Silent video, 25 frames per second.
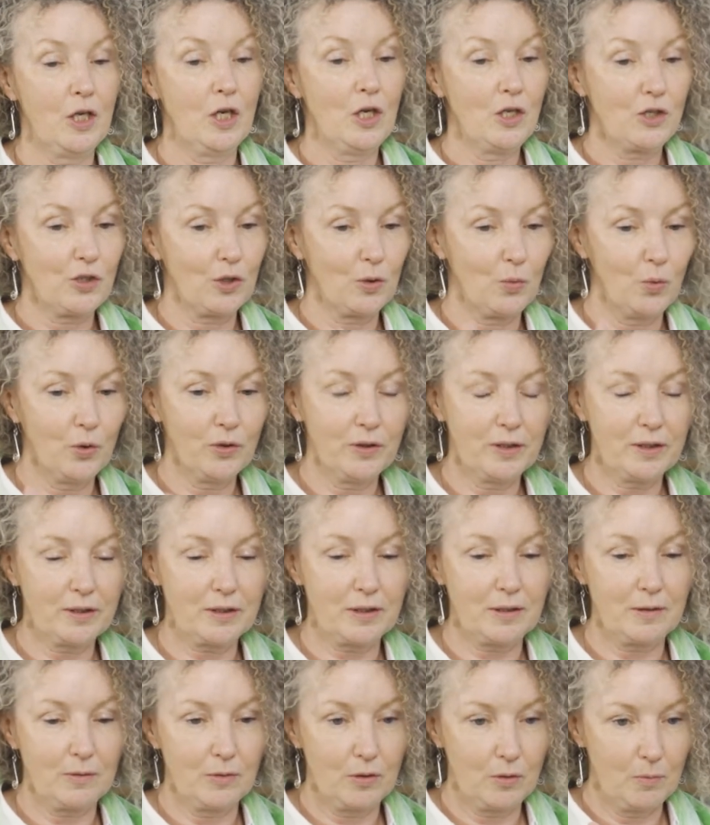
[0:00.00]
so the one
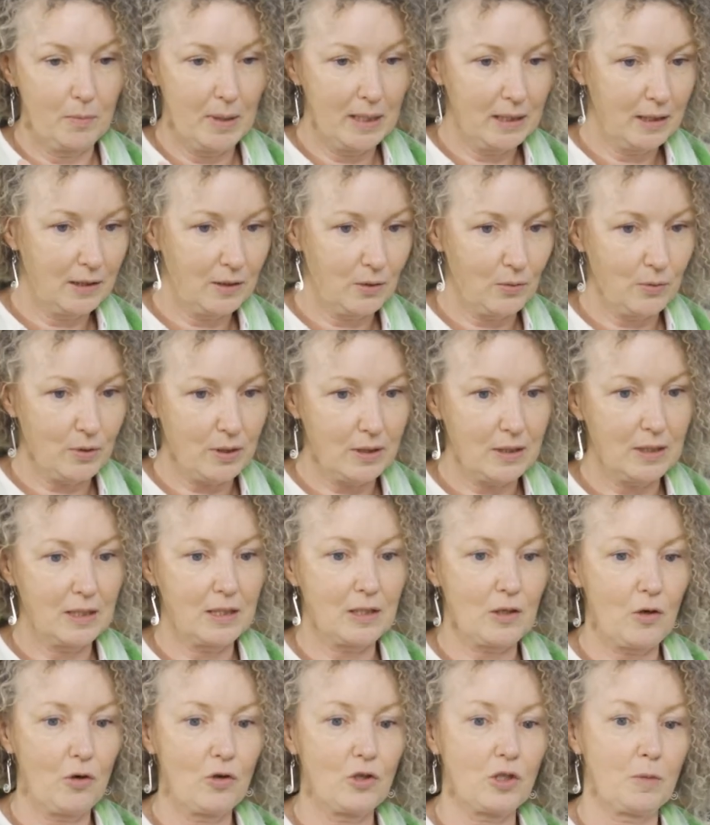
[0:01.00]
that the melioidosis is
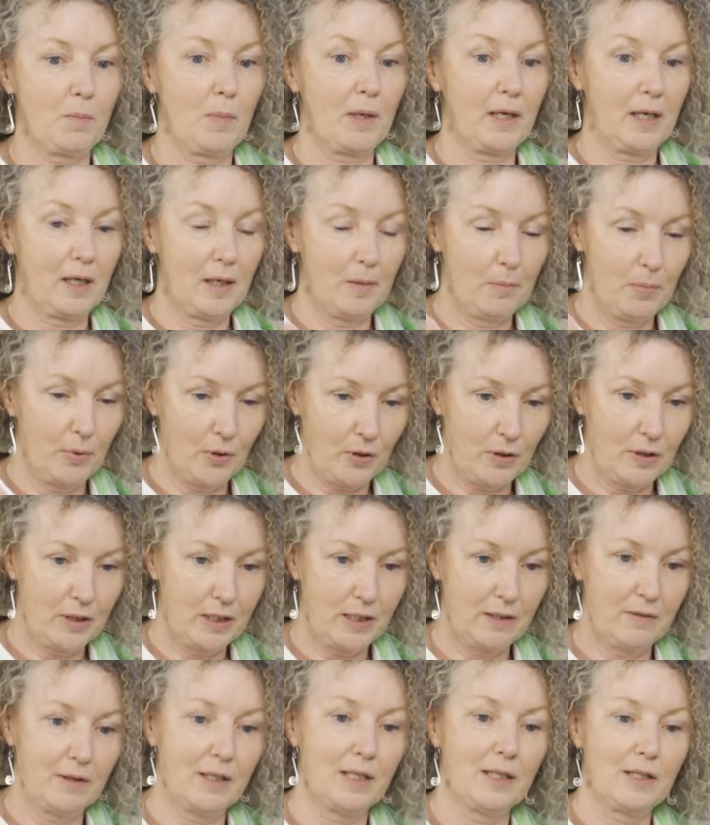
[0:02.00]
caused by a
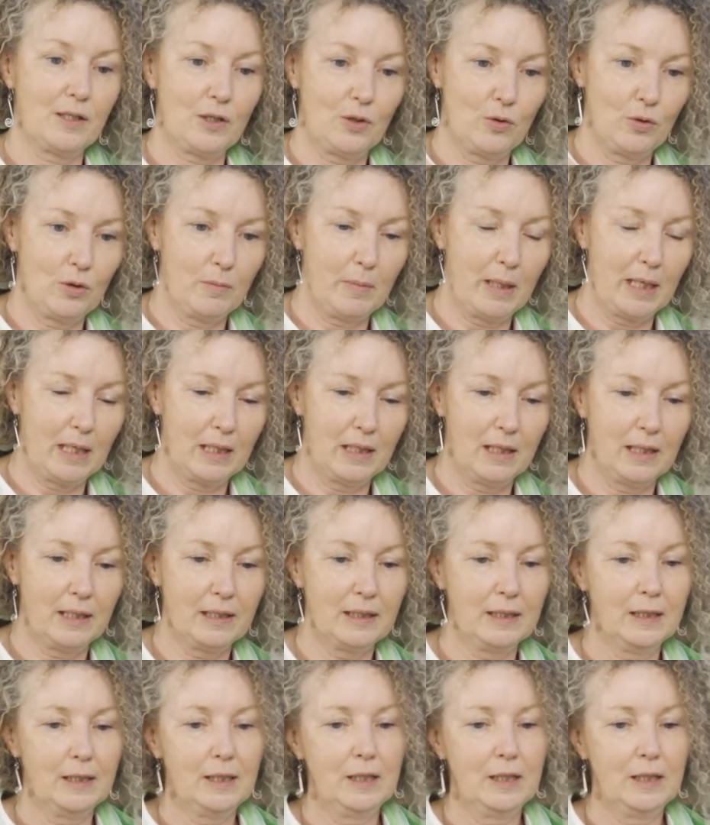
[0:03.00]
Burkholderia pseudomallii.